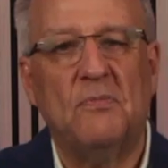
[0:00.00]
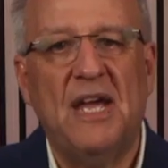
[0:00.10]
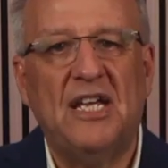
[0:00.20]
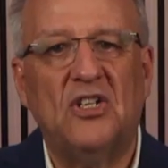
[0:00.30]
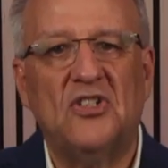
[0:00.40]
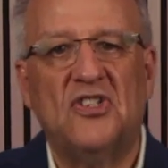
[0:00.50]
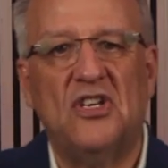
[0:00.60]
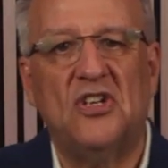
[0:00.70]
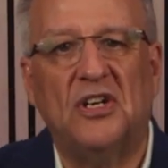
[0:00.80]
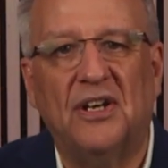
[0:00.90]
make a
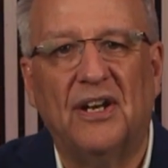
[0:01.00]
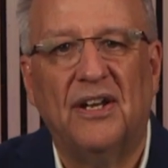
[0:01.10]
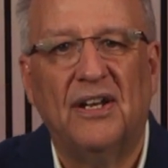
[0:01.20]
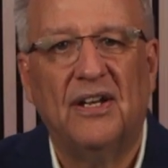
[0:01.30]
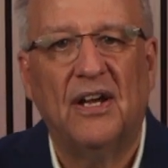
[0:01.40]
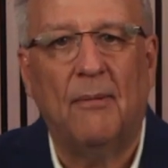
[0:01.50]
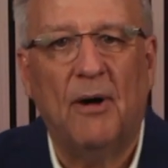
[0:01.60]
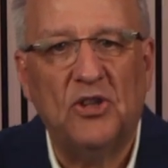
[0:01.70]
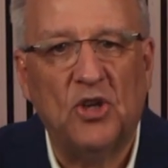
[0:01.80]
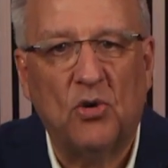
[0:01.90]
decision
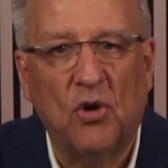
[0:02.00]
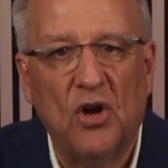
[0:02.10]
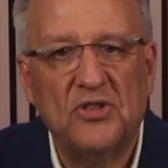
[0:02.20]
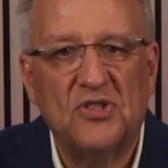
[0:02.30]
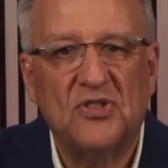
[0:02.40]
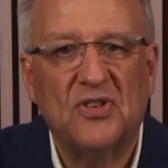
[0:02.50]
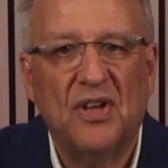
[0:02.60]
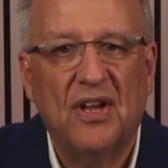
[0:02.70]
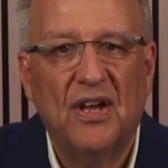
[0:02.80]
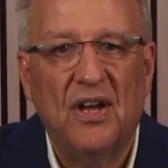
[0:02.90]
about the cross
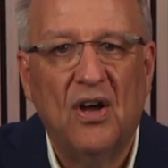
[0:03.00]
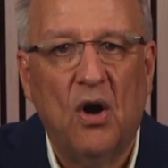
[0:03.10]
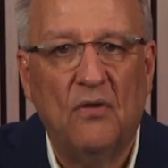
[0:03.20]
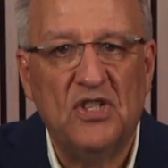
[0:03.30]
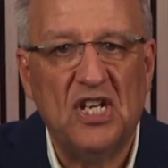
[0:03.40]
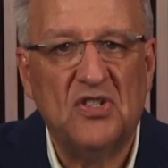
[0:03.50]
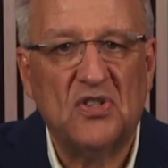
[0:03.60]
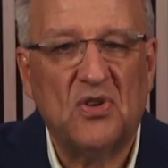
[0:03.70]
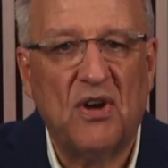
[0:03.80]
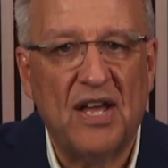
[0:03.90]
of
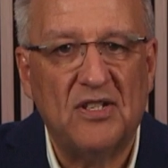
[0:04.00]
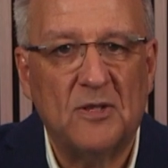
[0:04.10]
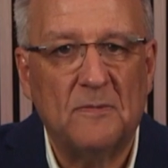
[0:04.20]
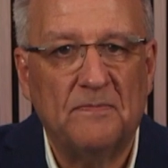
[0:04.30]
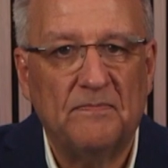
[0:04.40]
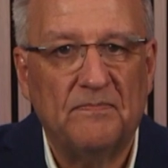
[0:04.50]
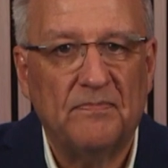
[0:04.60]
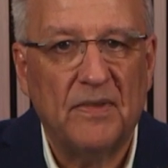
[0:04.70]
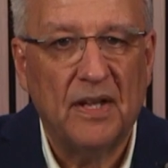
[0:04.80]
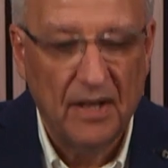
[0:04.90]
Jesus Christ.
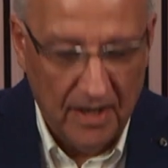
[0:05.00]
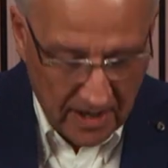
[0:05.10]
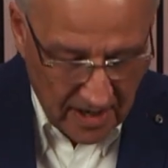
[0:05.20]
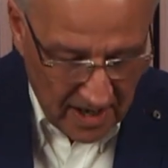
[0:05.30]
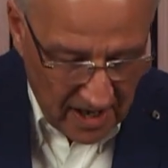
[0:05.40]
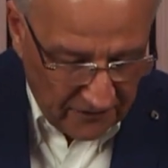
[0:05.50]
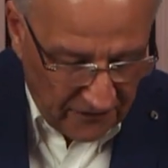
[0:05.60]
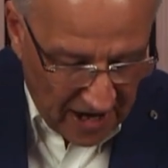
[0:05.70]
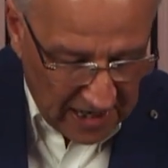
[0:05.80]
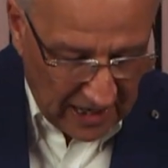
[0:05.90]
And
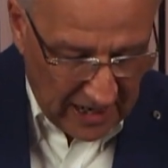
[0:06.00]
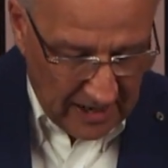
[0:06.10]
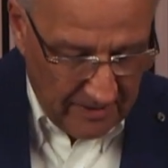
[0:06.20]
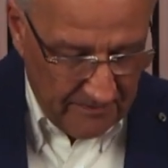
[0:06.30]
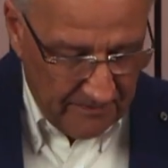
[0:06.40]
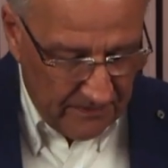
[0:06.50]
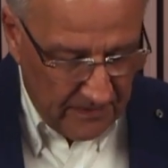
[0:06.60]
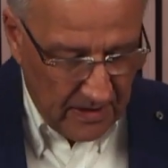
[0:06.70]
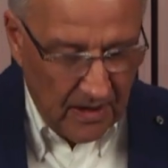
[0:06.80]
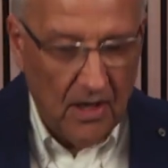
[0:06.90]
finally,
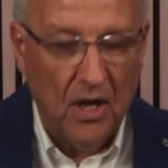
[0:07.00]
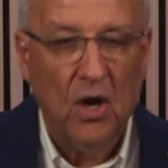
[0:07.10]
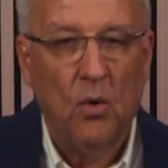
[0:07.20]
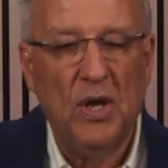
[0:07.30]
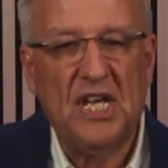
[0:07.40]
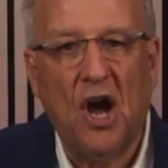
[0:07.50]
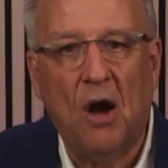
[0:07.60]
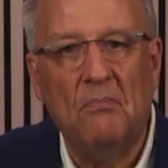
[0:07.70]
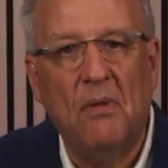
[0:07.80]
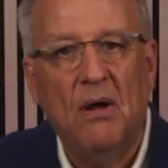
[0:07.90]
we
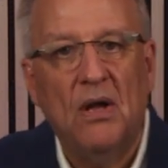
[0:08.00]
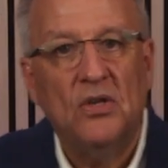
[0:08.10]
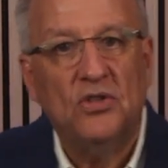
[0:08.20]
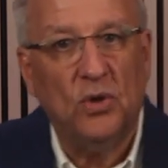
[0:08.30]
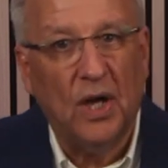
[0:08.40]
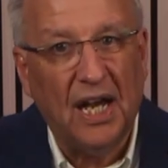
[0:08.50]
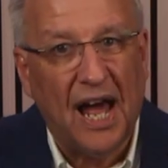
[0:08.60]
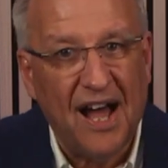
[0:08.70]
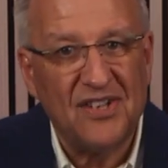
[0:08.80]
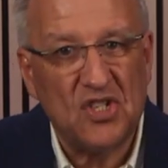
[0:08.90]
come to a
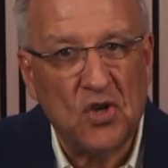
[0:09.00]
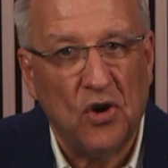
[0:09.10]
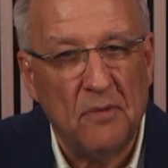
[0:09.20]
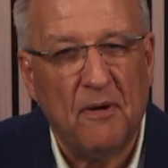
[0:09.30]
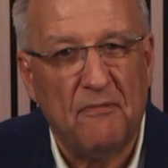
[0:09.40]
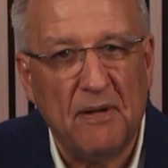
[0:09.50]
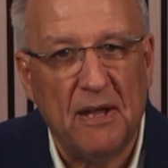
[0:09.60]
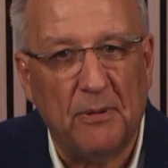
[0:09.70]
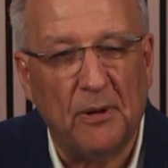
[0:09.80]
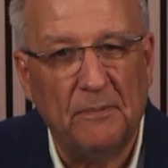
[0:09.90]
last group of
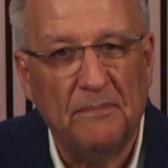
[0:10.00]
people.